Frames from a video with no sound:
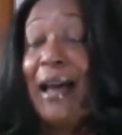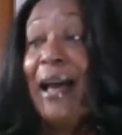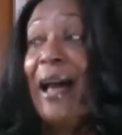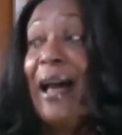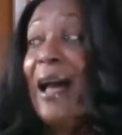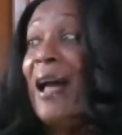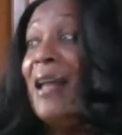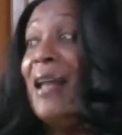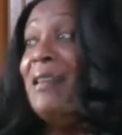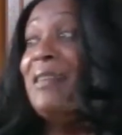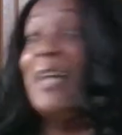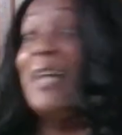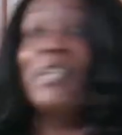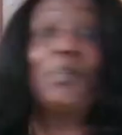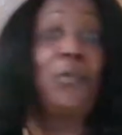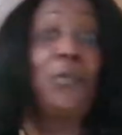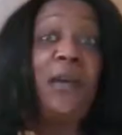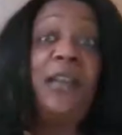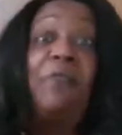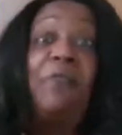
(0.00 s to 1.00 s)
And
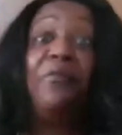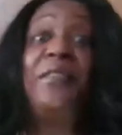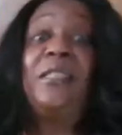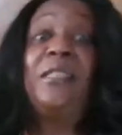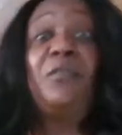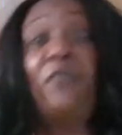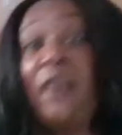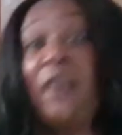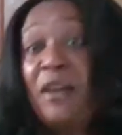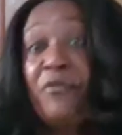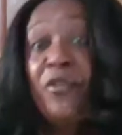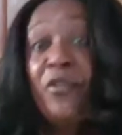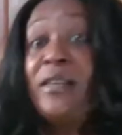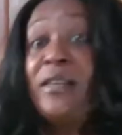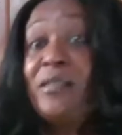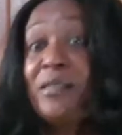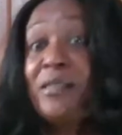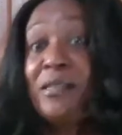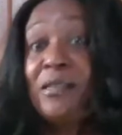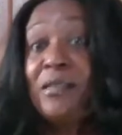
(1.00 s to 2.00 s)
that's one of his
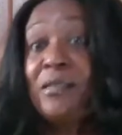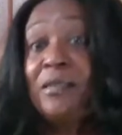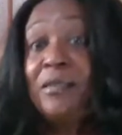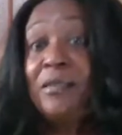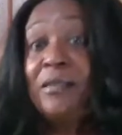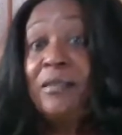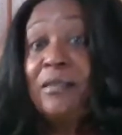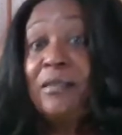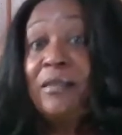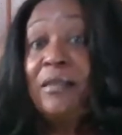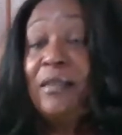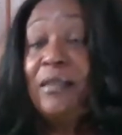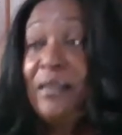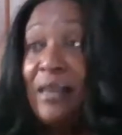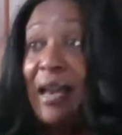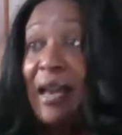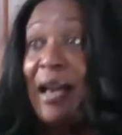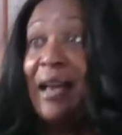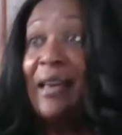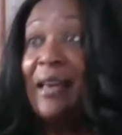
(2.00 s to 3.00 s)
favorites.
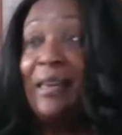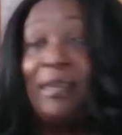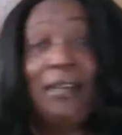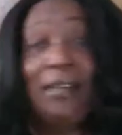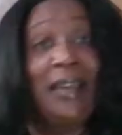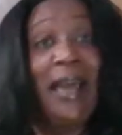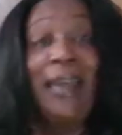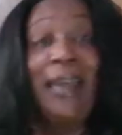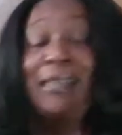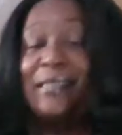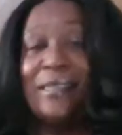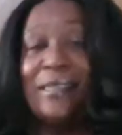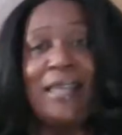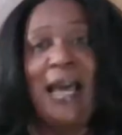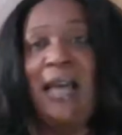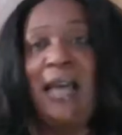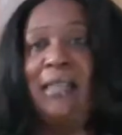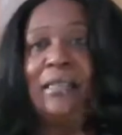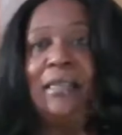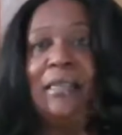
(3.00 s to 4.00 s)
Yeah, he likes
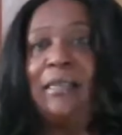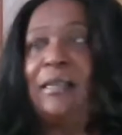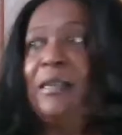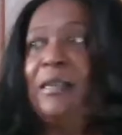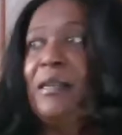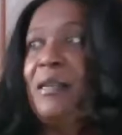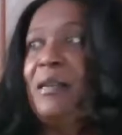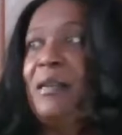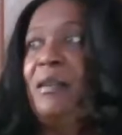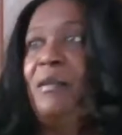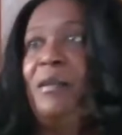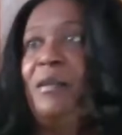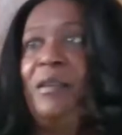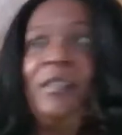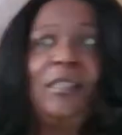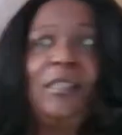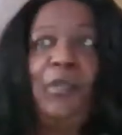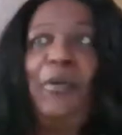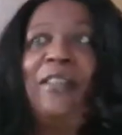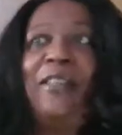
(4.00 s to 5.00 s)
that.
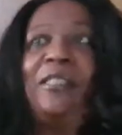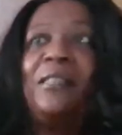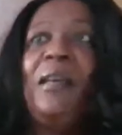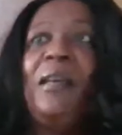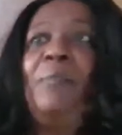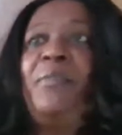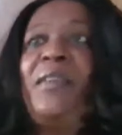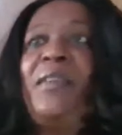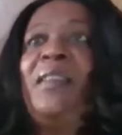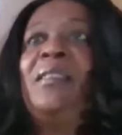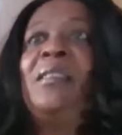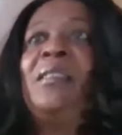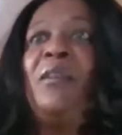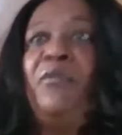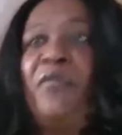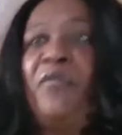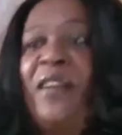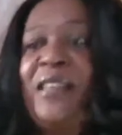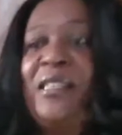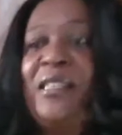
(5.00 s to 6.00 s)
It was something
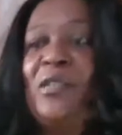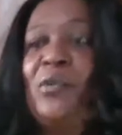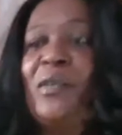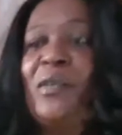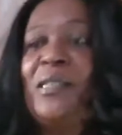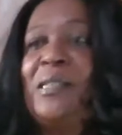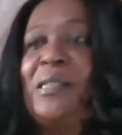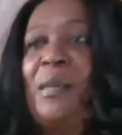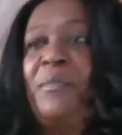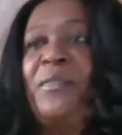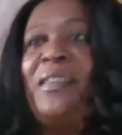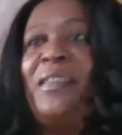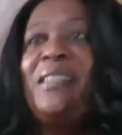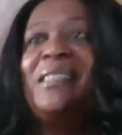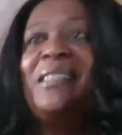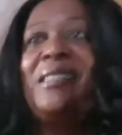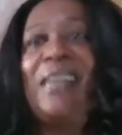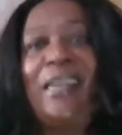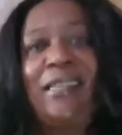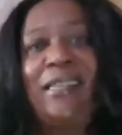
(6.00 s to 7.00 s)
different. It was something
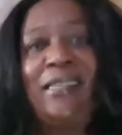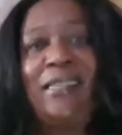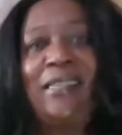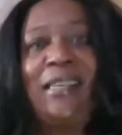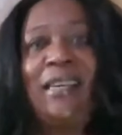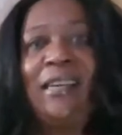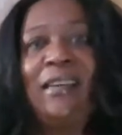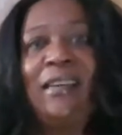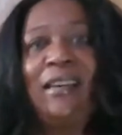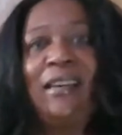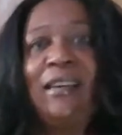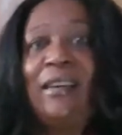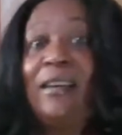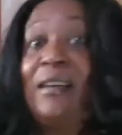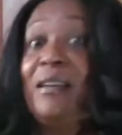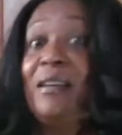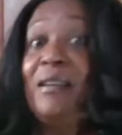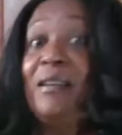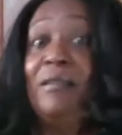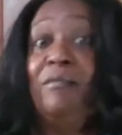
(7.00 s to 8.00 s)
tasty.
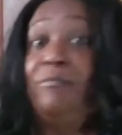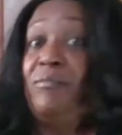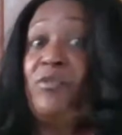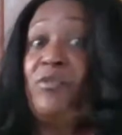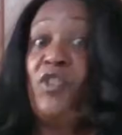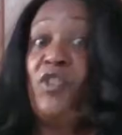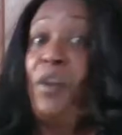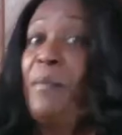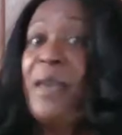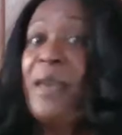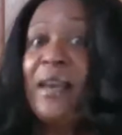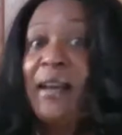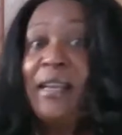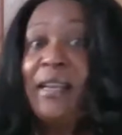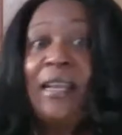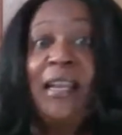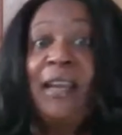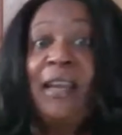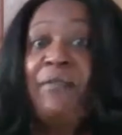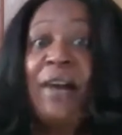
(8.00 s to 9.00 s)
Jamaica,
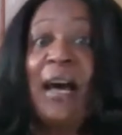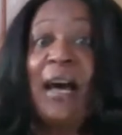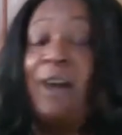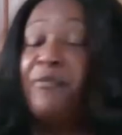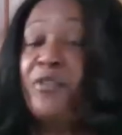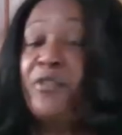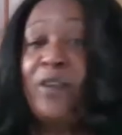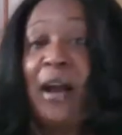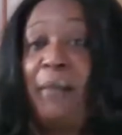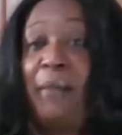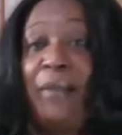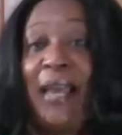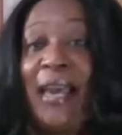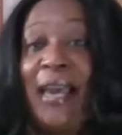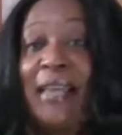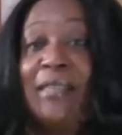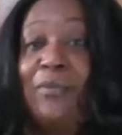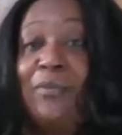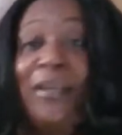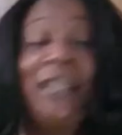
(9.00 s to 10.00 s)
they never have crab
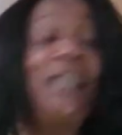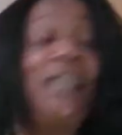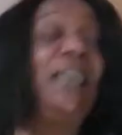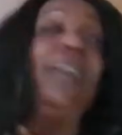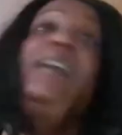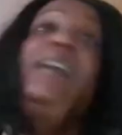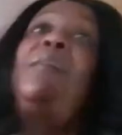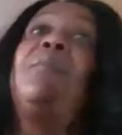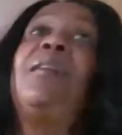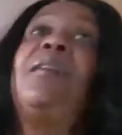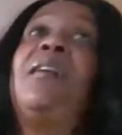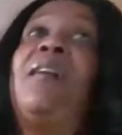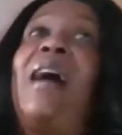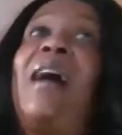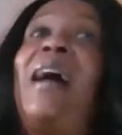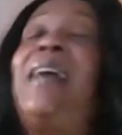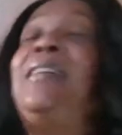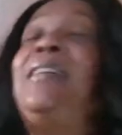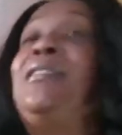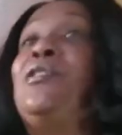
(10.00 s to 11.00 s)
legs. When he came here,
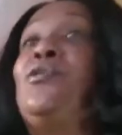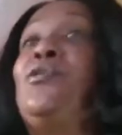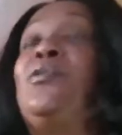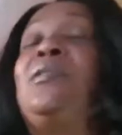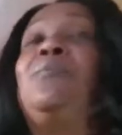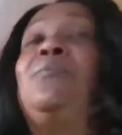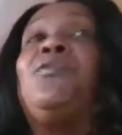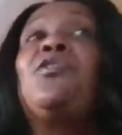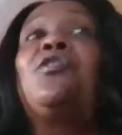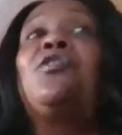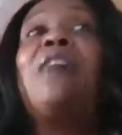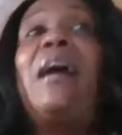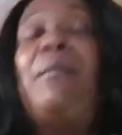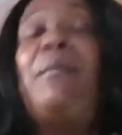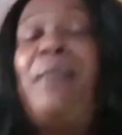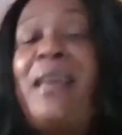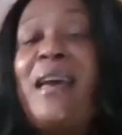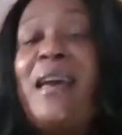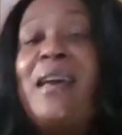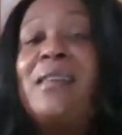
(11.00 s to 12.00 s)
I introduced him to crab
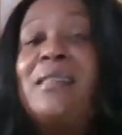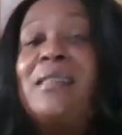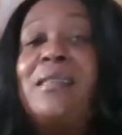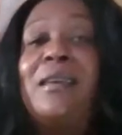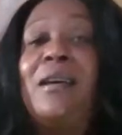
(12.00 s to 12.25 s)
legs.